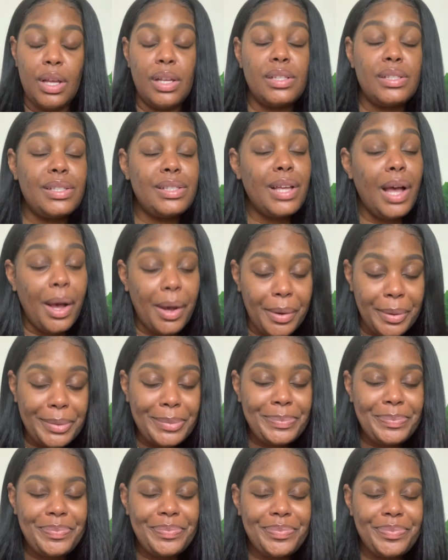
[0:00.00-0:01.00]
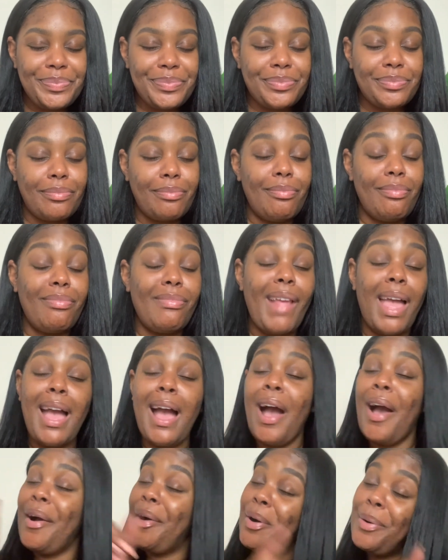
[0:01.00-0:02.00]
So
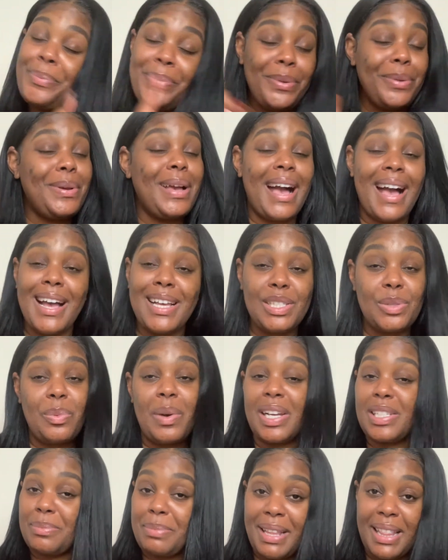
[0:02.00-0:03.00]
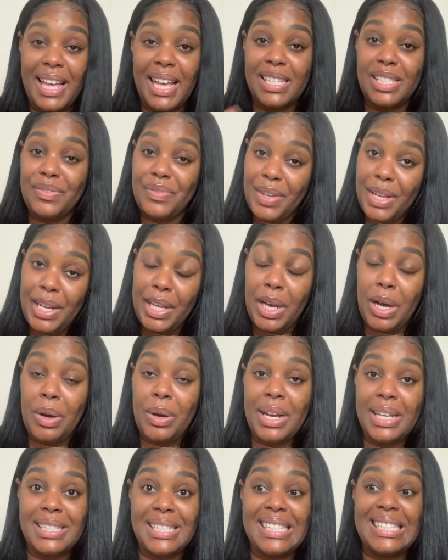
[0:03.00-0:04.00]
I hope you guys watched my last video
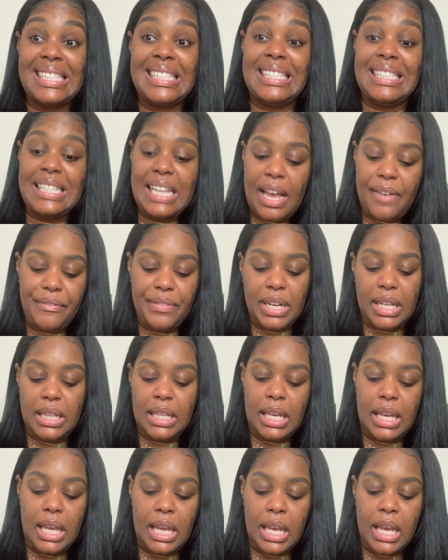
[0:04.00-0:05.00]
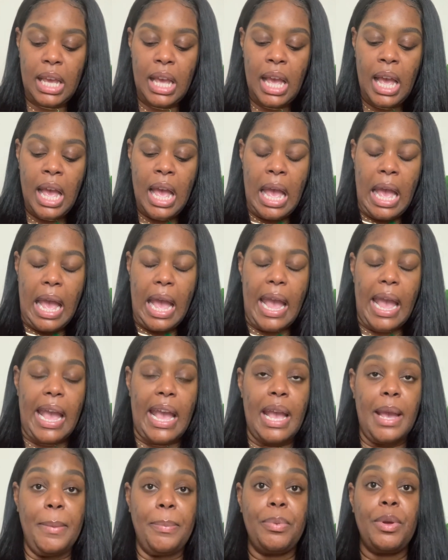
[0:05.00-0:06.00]
because it's definitely
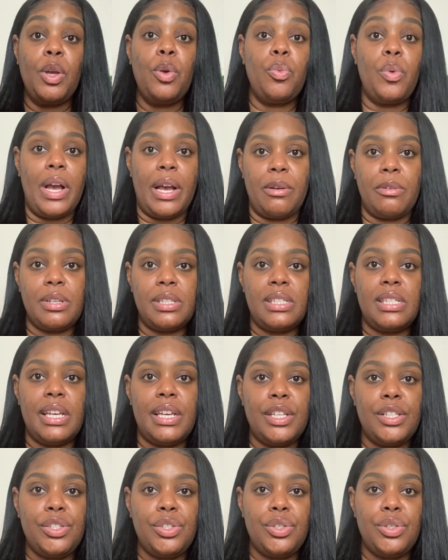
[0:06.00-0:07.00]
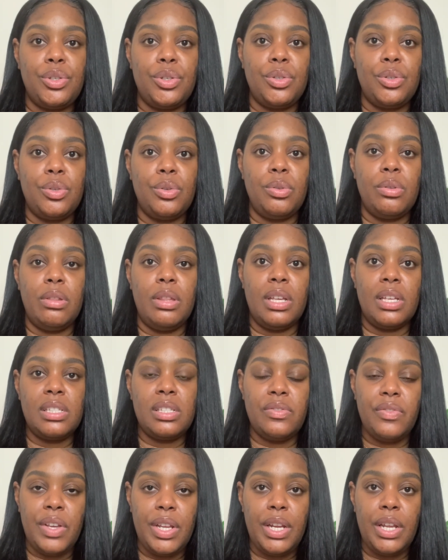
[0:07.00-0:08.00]
a prerequisite to
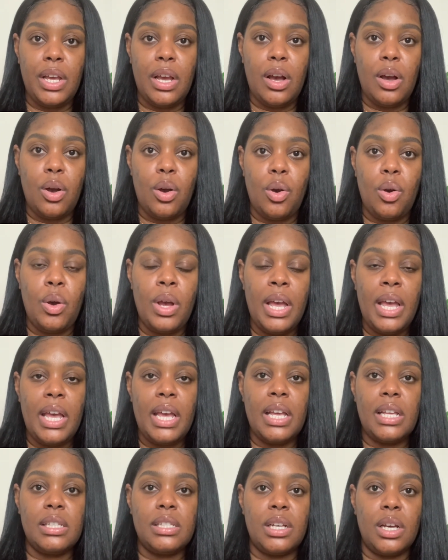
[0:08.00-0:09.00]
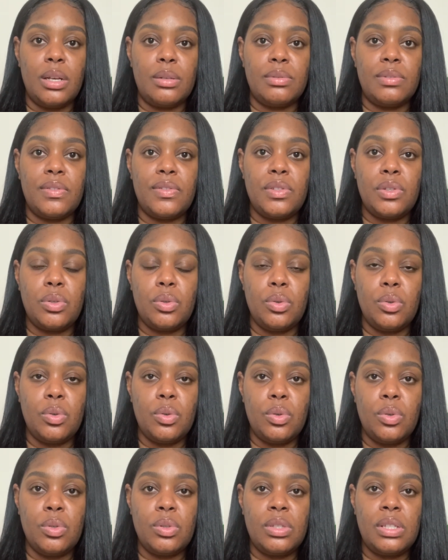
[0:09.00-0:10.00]
this video in terms of
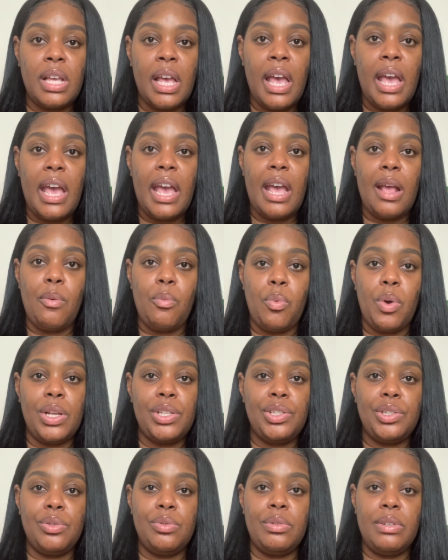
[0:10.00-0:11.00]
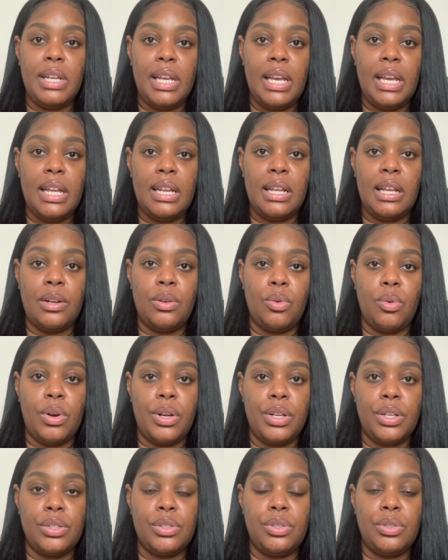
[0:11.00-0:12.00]
tools and what you need in
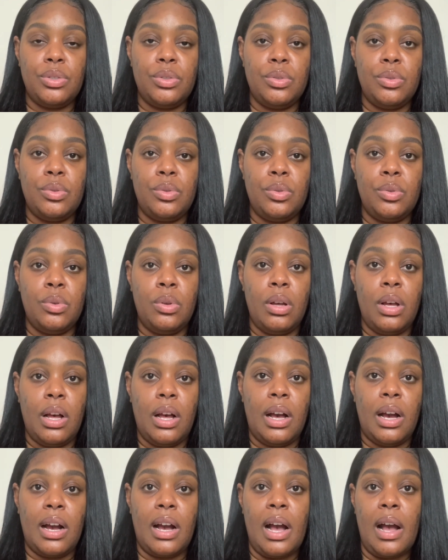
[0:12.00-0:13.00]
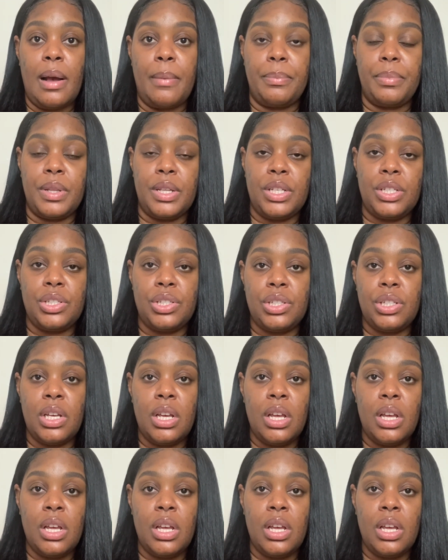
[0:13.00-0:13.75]
order to accomplish